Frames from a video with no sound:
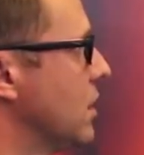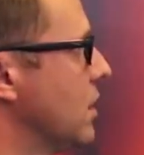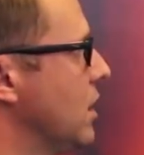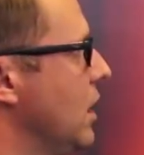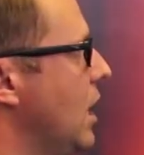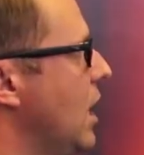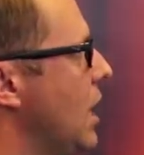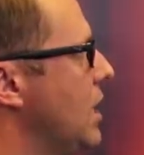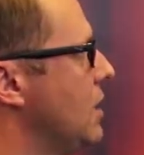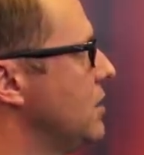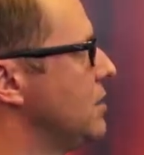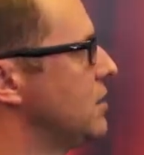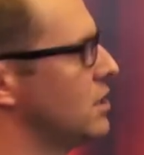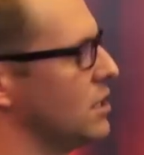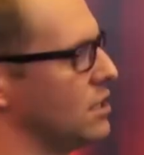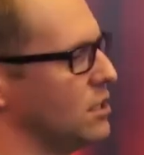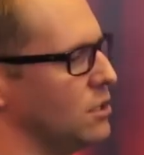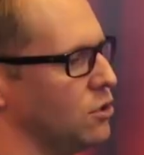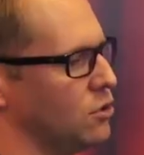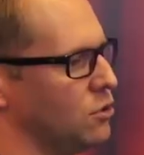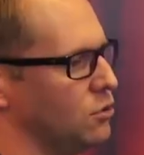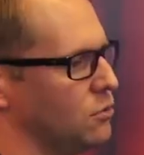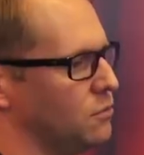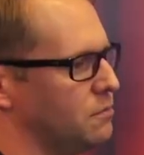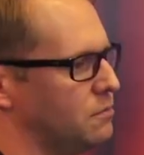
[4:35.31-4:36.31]
clients that
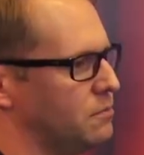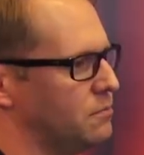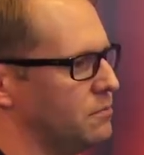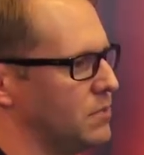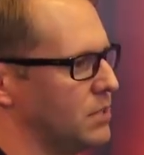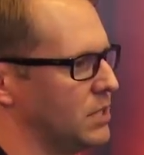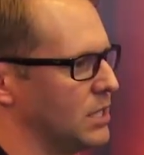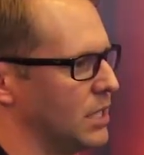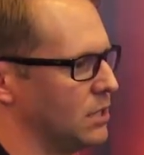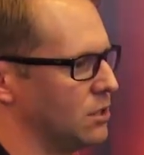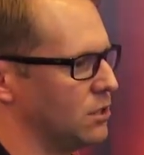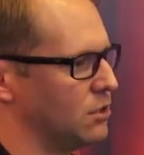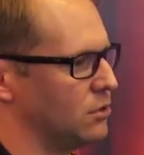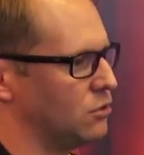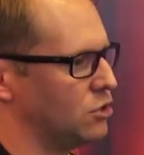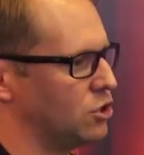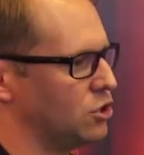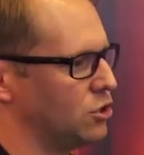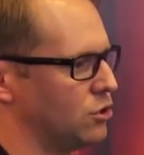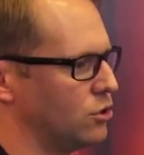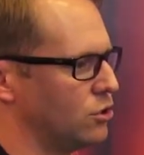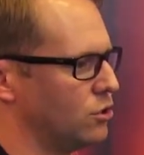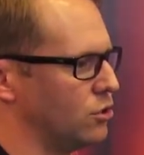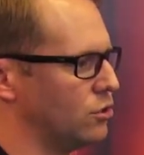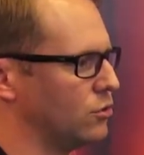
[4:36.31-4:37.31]
you
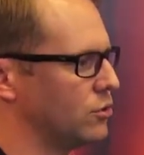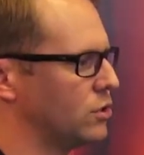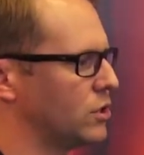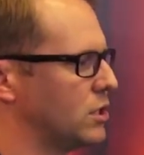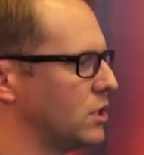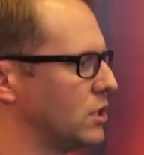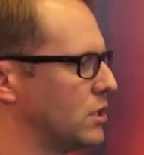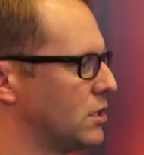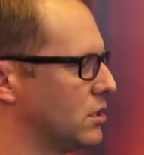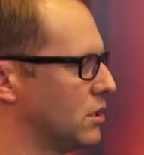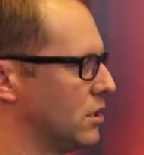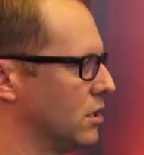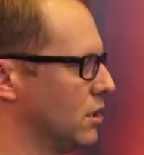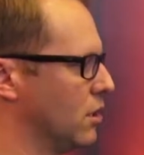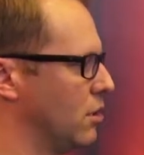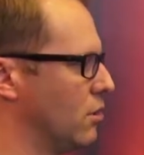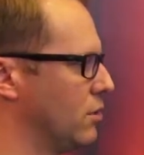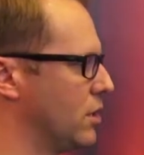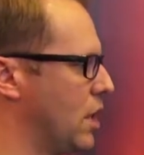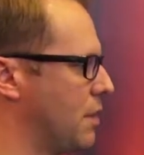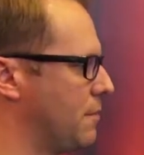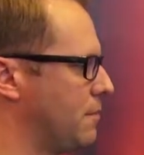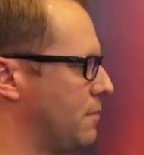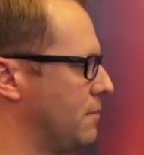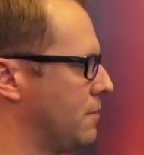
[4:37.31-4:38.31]
choose to
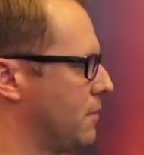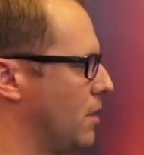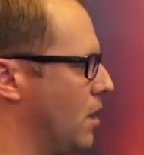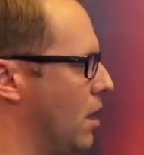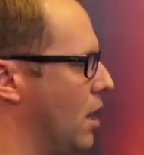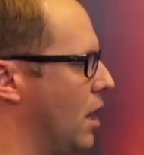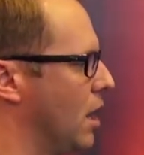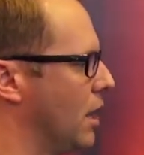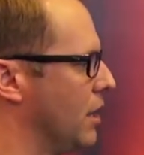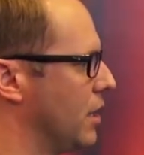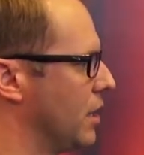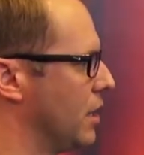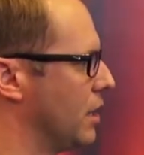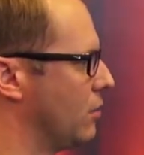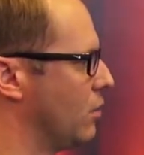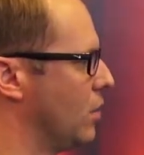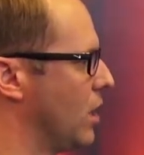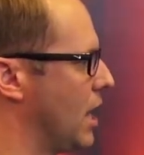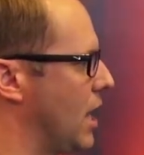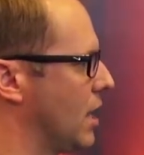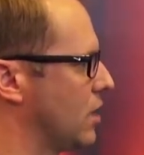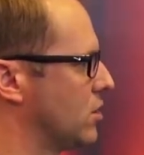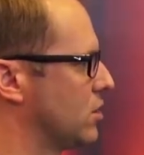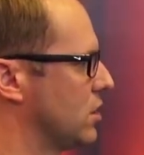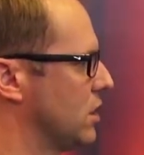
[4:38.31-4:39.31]
load up on, it
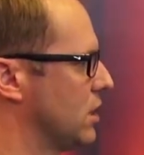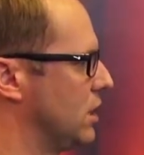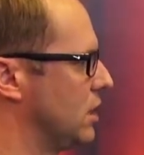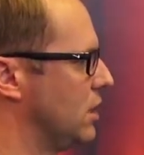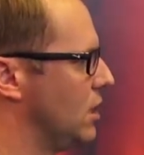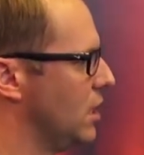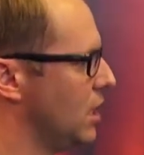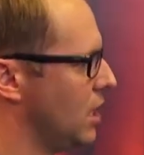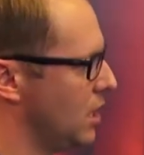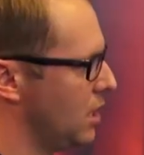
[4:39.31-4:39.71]
will actually